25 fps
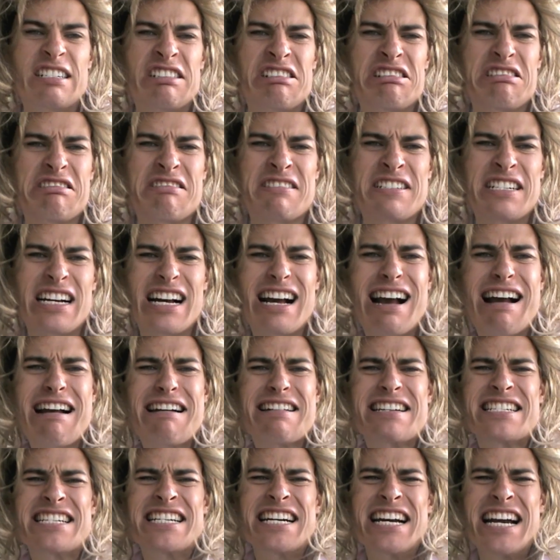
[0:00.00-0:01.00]
Uh,
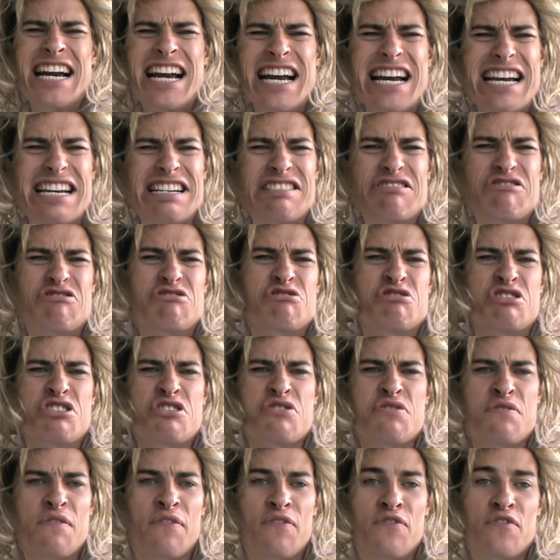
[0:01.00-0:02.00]
I hate
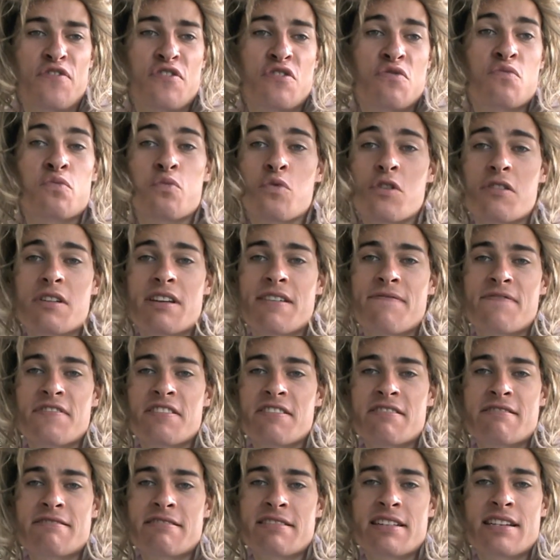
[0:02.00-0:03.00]
you for whatever
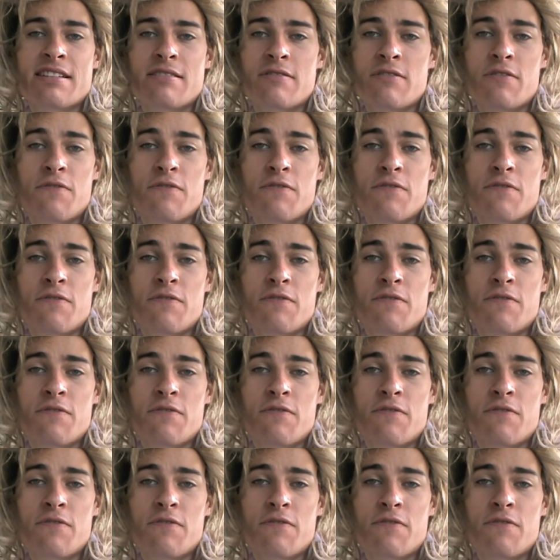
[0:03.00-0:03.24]
you did.